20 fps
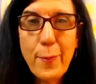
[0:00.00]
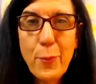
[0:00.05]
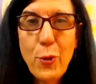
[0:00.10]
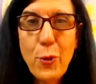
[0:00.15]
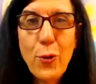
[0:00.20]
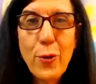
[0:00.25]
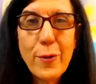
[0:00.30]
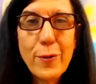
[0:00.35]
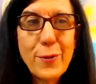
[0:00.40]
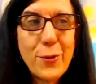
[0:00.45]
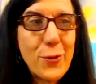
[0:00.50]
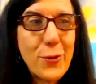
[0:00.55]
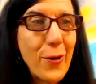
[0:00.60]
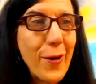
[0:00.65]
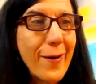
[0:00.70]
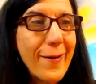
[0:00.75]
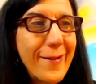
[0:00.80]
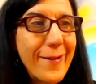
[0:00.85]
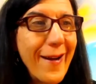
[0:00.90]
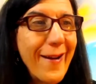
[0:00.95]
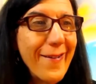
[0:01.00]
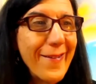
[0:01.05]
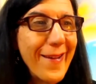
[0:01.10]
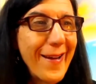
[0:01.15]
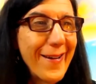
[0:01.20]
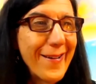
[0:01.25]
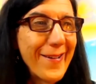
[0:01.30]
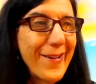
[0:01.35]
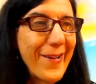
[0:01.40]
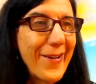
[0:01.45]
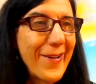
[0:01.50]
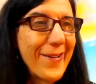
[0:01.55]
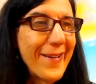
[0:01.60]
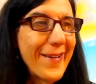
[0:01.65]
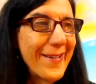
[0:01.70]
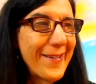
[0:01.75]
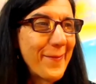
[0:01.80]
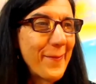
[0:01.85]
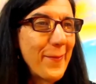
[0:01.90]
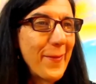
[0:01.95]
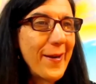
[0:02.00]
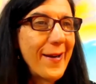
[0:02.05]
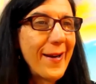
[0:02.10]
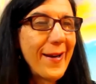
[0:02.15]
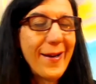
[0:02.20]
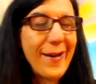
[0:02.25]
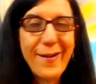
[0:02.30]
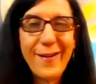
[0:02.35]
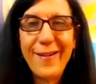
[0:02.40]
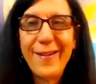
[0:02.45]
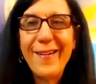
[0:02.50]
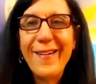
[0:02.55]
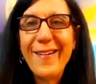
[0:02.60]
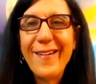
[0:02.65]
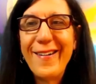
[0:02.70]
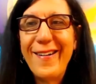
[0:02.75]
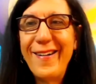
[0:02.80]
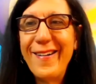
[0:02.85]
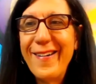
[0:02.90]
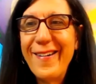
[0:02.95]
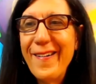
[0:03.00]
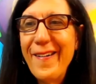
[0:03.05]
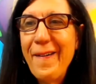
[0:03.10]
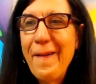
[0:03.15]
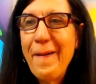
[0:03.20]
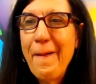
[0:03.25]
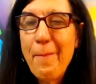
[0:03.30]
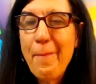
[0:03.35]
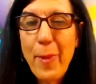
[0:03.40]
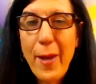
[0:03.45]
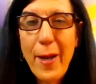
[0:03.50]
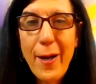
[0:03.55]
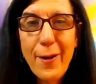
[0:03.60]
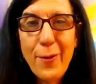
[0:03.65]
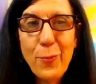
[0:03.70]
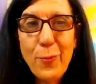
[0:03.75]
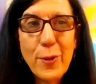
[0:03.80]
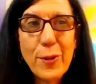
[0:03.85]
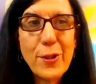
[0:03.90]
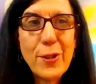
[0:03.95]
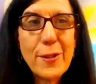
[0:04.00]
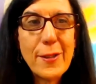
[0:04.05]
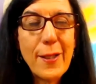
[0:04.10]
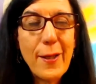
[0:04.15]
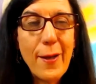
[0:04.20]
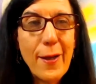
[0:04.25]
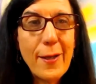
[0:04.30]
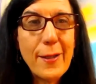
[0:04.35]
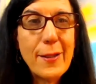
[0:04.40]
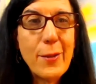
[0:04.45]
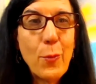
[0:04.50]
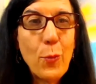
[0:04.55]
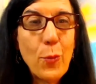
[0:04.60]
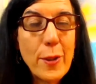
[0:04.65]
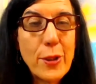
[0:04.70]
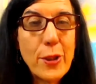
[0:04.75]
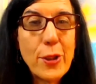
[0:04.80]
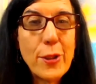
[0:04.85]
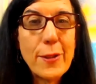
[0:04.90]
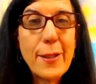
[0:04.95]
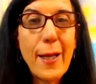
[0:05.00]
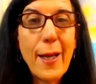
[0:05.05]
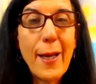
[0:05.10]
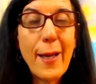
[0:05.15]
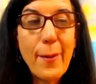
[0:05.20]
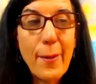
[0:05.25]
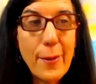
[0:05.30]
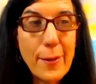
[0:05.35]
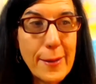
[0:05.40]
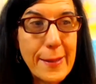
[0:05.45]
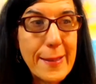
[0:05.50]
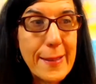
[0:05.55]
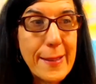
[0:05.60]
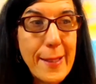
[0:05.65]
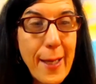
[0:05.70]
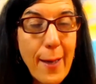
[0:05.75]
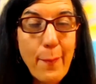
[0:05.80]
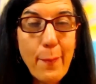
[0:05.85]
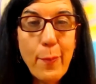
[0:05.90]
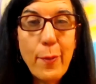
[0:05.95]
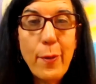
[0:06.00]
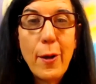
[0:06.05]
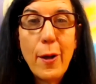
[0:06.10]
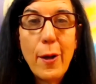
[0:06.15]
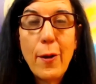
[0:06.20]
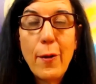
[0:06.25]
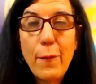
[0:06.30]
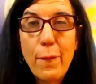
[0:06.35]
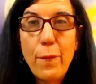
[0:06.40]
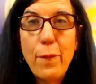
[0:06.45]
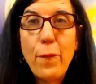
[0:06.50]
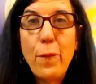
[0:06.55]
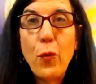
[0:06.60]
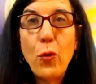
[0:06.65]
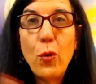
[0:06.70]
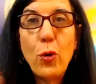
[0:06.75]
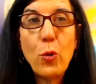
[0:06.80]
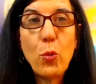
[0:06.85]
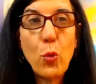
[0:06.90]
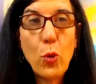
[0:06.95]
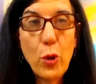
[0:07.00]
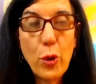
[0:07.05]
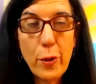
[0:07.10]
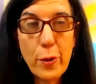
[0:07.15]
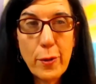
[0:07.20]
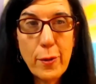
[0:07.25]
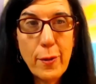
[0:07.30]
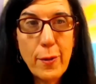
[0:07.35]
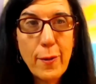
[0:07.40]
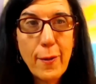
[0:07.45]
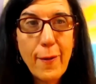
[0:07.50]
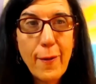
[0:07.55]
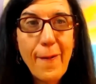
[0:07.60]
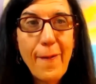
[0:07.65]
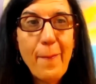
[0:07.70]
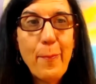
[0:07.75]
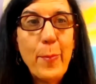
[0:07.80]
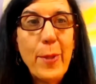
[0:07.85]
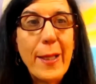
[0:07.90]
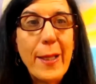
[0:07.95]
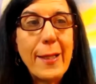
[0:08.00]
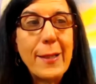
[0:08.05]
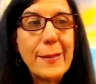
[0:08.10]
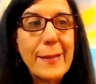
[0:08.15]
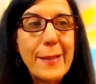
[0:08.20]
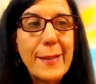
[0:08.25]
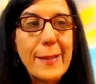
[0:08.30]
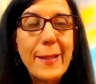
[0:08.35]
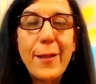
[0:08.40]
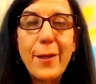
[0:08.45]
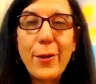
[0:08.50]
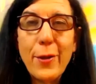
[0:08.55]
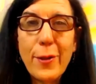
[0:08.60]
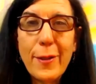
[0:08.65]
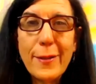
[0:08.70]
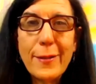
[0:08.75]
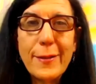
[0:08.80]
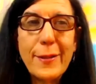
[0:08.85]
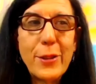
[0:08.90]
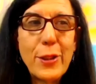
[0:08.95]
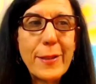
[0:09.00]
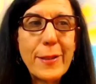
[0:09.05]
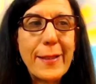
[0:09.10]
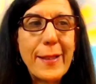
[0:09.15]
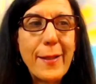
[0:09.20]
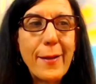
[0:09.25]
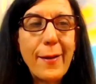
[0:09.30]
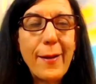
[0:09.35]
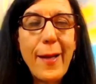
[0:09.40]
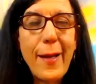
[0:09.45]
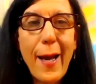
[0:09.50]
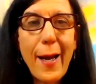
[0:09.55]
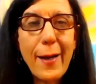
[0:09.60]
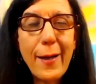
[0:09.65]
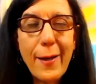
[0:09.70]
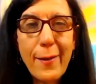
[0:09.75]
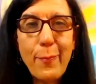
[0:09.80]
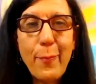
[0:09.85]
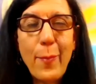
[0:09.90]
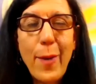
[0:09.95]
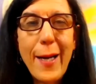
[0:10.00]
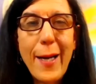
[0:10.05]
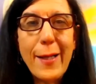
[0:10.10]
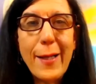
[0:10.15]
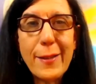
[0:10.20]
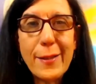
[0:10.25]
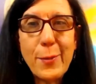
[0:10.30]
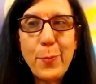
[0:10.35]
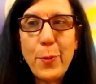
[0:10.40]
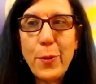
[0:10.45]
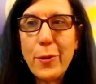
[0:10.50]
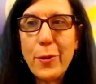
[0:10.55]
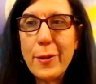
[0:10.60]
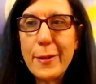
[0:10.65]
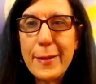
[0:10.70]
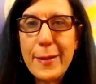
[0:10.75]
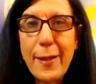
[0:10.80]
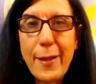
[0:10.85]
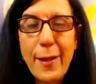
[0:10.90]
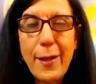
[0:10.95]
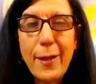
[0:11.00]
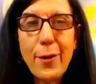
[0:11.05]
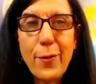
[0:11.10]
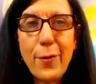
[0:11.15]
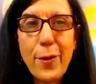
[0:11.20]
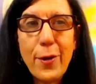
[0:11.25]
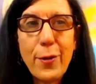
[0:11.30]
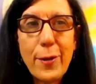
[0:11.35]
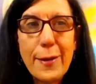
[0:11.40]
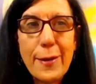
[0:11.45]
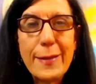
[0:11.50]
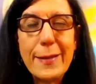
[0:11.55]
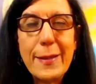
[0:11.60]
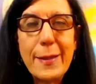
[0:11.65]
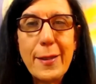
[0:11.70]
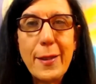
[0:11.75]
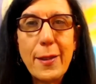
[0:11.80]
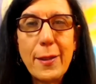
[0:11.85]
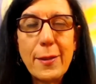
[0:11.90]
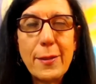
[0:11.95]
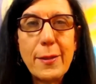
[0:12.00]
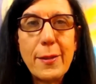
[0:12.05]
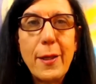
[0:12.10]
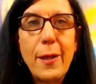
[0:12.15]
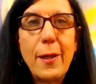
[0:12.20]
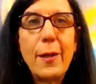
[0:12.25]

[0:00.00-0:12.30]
Court struck down that law last Monday. Yeah. Uh, which is a which is a step forward because see there is just in that in my experience there there is this